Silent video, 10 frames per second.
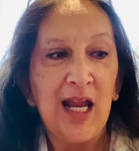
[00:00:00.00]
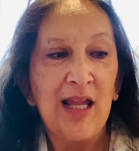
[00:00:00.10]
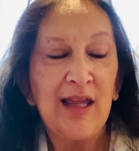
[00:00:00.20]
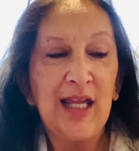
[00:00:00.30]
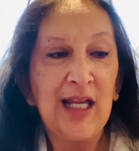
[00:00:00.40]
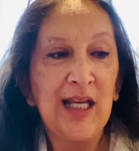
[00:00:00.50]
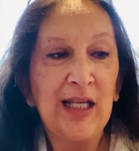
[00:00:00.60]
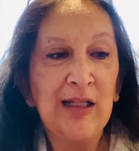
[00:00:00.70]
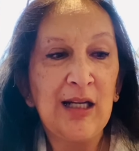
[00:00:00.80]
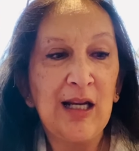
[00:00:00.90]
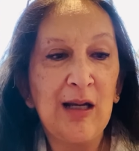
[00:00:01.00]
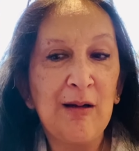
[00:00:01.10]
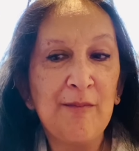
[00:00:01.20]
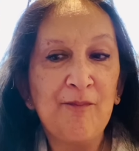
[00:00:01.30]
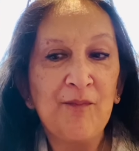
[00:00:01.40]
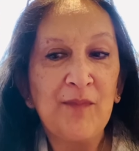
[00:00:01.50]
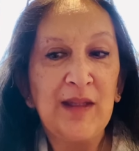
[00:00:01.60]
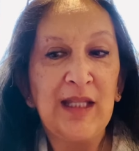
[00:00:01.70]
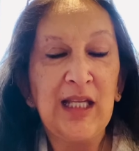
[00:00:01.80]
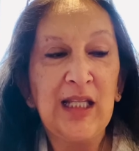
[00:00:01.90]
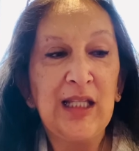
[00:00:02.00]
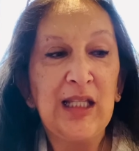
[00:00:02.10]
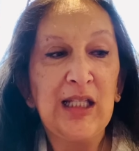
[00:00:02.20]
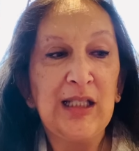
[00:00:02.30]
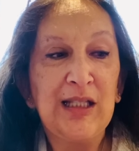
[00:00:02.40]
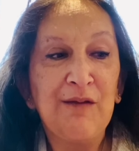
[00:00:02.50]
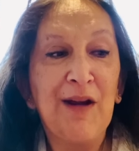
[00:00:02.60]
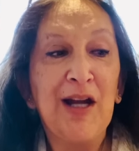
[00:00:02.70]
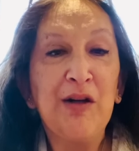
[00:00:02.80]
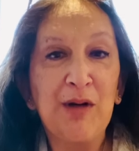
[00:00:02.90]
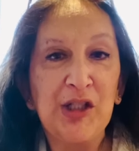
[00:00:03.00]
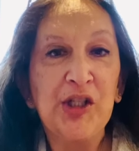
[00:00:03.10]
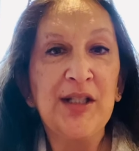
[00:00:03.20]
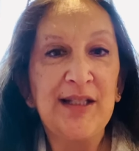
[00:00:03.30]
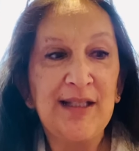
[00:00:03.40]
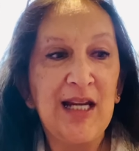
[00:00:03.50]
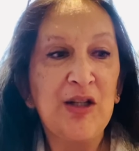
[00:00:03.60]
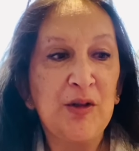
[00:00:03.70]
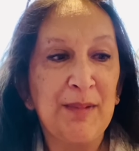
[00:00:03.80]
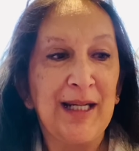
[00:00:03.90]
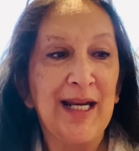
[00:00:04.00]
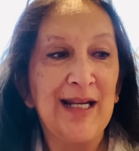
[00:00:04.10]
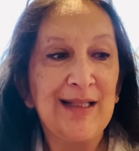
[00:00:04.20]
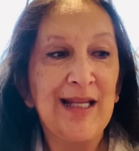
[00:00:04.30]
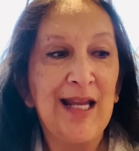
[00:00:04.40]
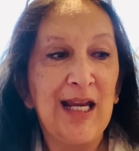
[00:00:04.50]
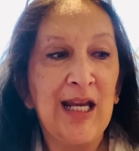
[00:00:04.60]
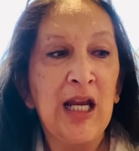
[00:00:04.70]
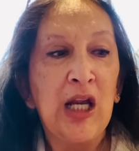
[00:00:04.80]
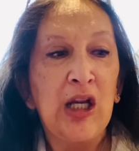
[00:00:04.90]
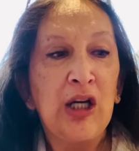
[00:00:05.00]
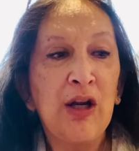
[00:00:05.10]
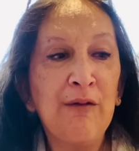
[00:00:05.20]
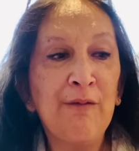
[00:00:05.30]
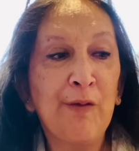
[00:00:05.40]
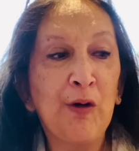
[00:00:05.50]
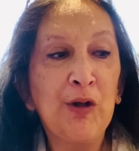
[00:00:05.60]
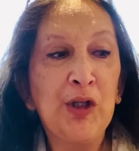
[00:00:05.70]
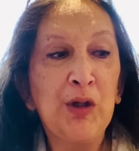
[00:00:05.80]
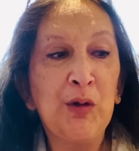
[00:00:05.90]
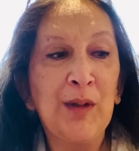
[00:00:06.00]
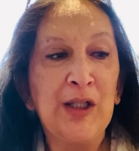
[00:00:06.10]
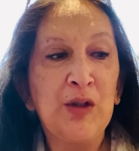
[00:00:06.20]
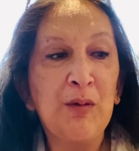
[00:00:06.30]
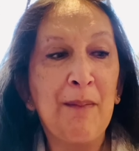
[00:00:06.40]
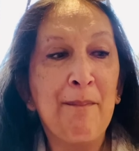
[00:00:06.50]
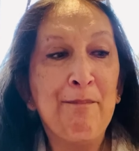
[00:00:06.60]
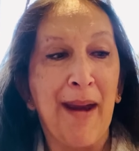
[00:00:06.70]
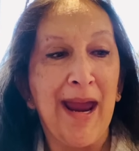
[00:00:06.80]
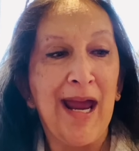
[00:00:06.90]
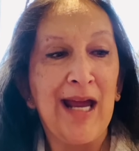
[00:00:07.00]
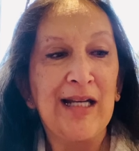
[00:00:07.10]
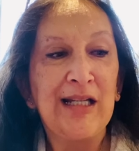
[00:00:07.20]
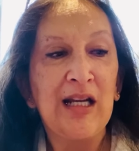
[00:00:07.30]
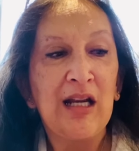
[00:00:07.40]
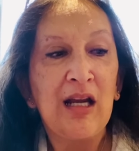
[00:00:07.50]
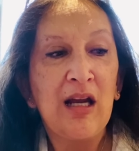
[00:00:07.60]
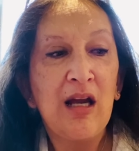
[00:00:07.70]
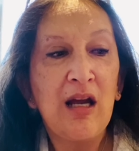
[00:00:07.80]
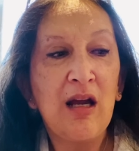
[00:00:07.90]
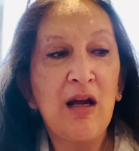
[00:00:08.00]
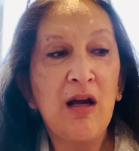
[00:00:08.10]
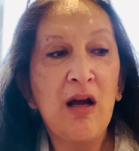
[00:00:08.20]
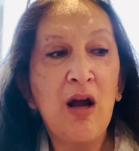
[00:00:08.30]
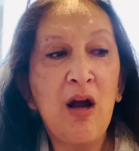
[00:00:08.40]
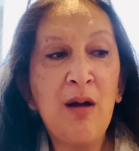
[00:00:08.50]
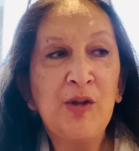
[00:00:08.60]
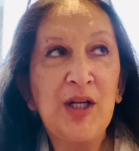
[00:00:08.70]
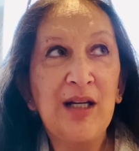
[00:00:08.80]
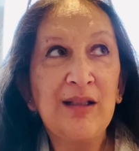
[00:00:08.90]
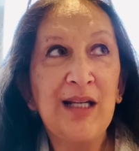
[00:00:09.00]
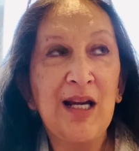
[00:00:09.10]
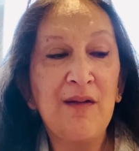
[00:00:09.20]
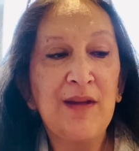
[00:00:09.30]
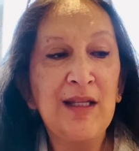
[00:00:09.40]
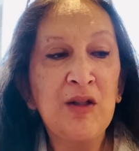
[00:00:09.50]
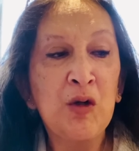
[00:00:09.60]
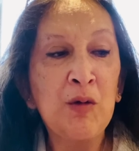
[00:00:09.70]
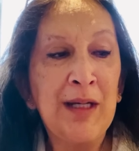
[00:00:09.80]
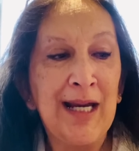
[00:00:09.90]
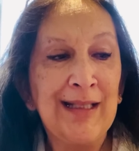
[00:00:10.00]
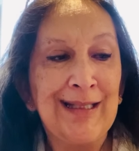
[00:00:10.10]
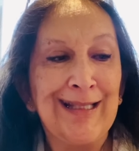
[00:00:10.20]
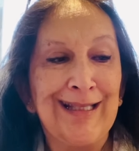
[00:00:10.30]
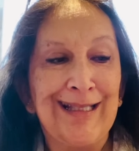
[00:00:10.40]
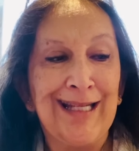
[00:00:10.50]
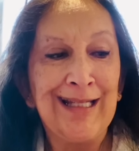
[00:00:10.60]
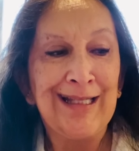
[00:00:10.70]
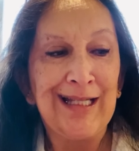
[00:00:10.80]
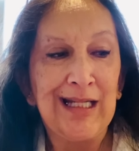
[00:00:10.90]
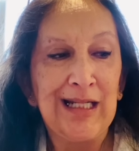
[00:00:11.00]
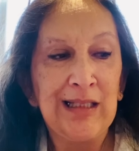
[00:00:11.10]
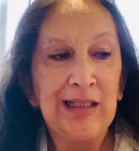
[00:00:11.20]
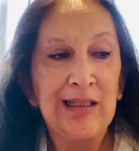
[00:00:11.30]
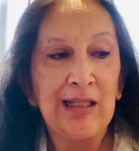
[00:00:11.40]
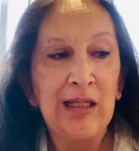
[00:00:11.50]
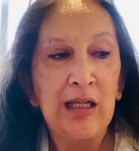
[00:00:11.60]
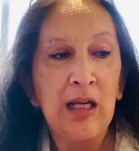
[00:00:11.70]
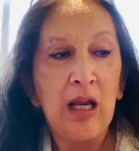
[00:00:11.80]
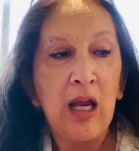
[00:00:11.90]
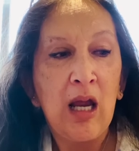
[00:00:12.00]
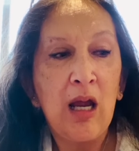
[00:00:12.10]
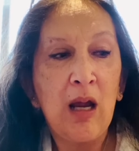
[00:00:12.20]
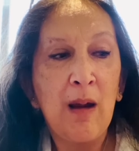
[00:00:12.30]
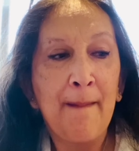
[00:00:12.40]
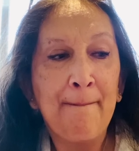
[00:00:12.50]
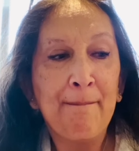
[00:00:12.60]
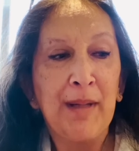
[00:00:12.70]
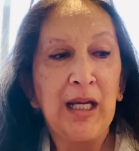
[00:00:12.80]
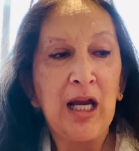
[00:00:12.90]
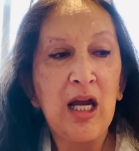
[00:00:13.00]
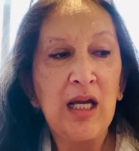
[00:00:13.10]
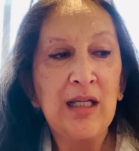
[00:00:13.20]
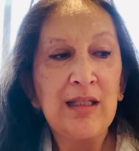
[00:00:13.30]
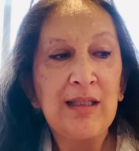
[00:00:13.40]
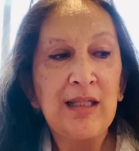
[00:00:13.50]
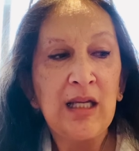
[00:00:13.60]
then the devaluation stage begins, and they convert you into a bad object. Now, this creates dissonance because